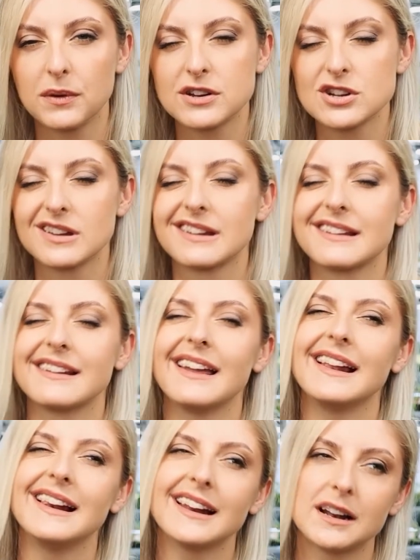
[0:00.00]
which is
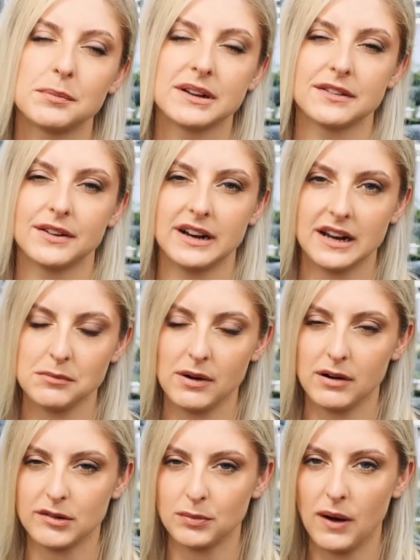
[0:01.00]
a little bit of a
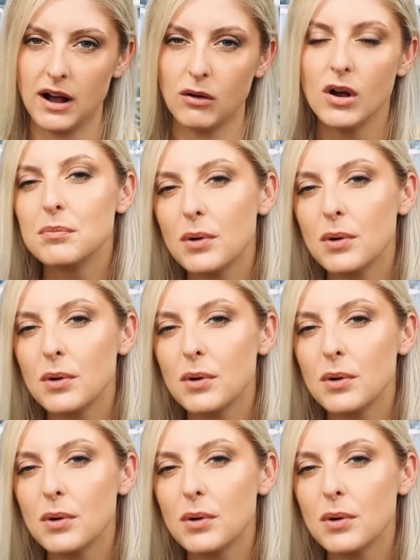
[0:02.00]
nightmare as well.